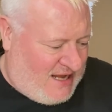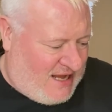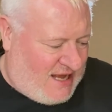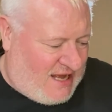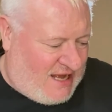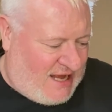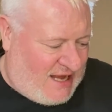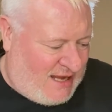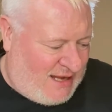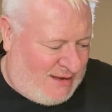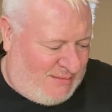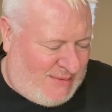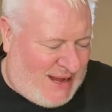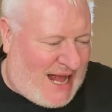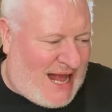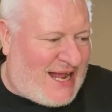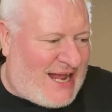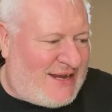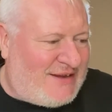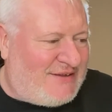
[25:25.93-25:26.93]

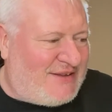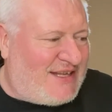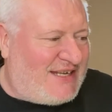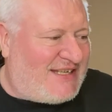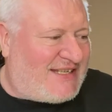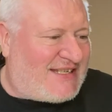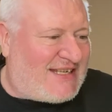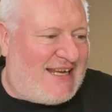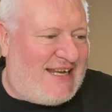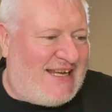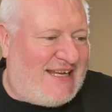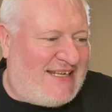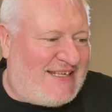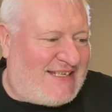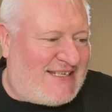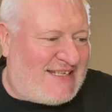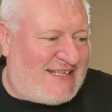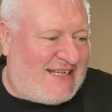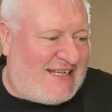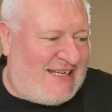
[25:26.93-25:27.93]
and this
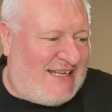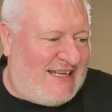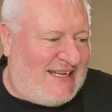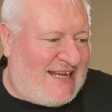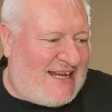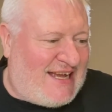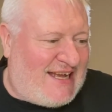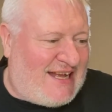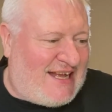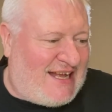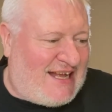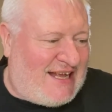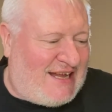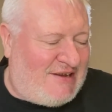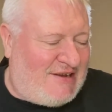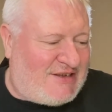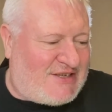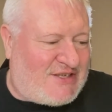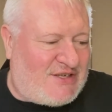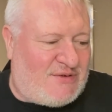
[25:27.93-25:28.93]
is
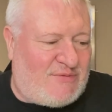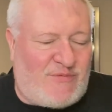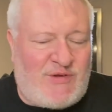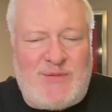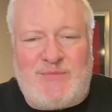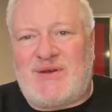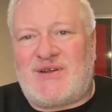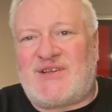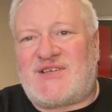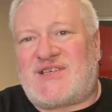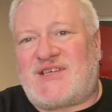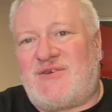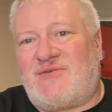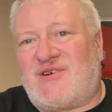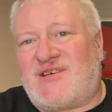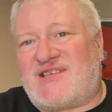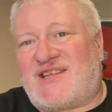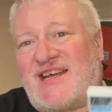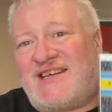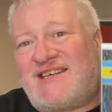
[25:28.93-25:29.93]
the sort of reprint
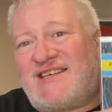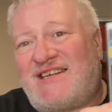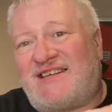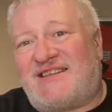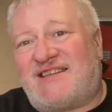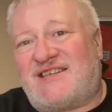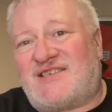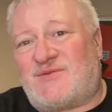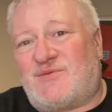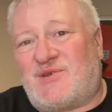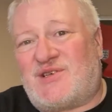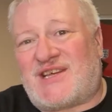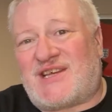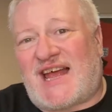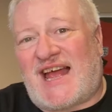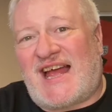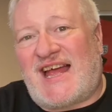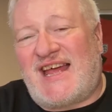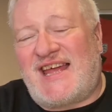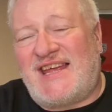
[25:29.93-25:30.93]
series they did. This was
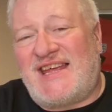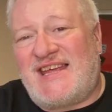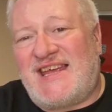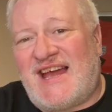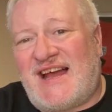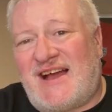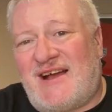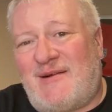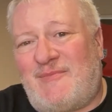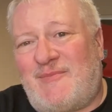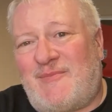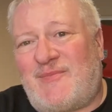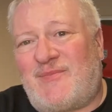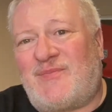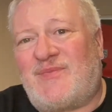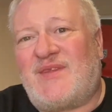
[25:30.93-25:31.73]
a